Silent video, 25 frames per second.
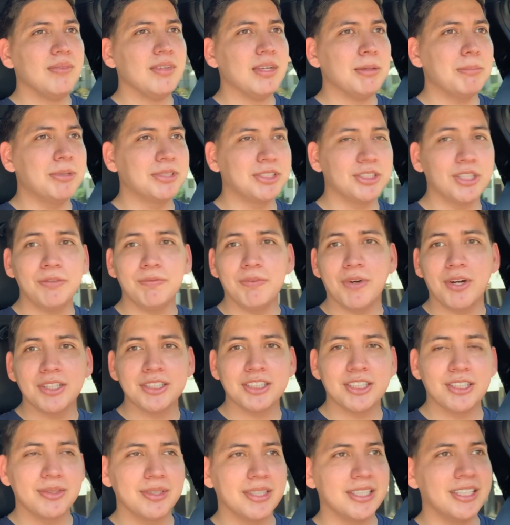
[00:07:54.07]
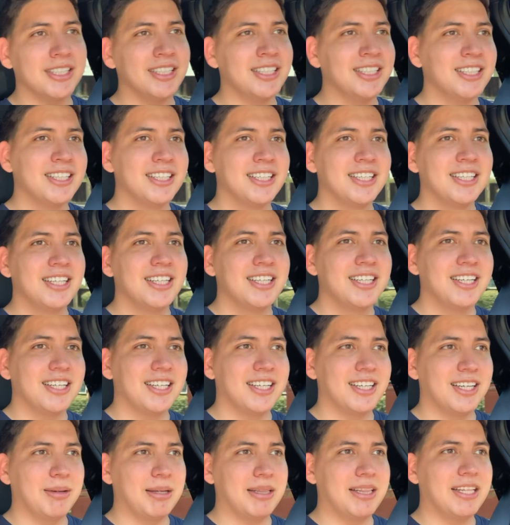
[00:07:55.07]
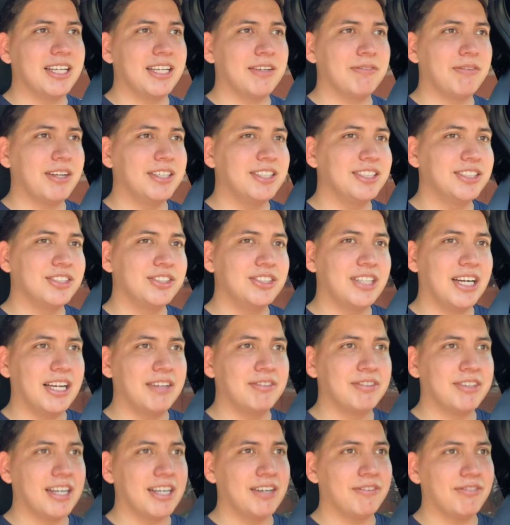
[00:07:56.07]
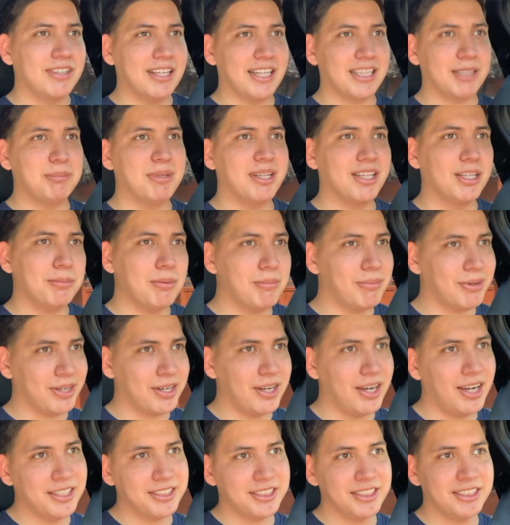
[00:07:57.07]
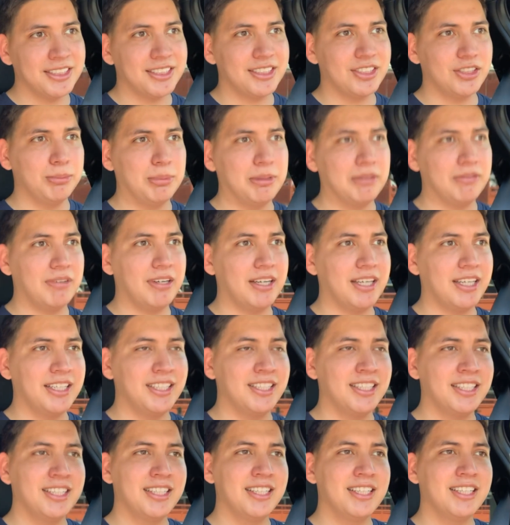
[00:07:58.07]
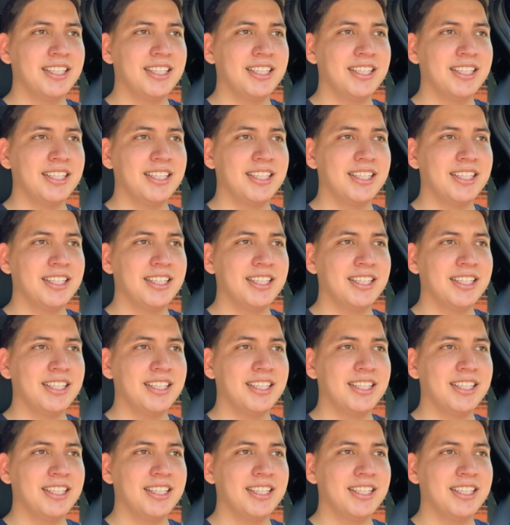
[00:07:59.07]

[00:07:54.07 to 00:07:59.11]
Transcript: But so far so good. I think if I just drive carefully, I have to be a little bit more cautious. You'll be fine.